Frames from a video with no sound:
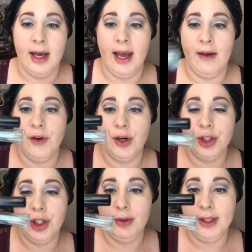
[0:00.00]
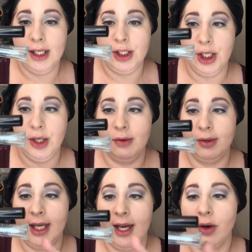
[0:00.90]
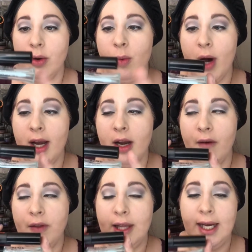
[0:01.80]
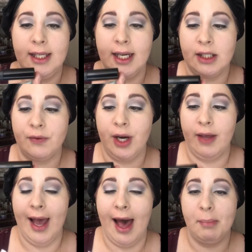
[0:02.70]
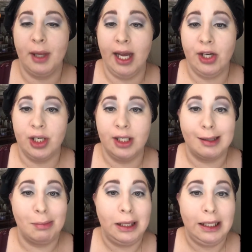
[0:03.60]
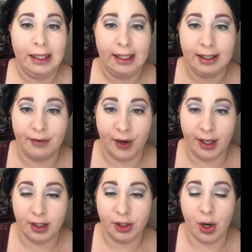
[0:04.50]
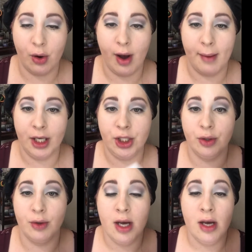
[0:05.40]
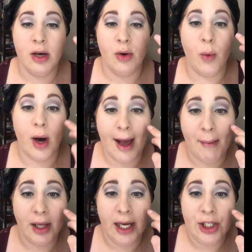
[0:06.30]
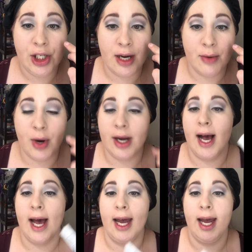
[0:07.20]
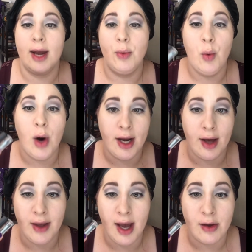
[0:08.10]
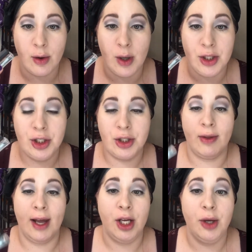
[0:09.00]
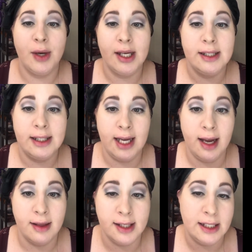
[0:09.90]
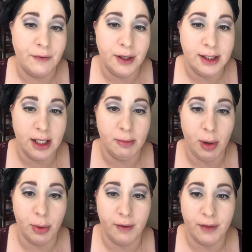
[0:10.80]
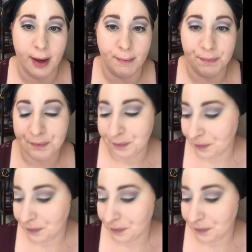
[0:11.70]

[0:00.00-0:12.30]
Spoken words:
If you're choosing to use either one of the latex free, the application is completely different. So I'm going to do one application on one eye and one on the other one just so that you can see the difference in the both of them.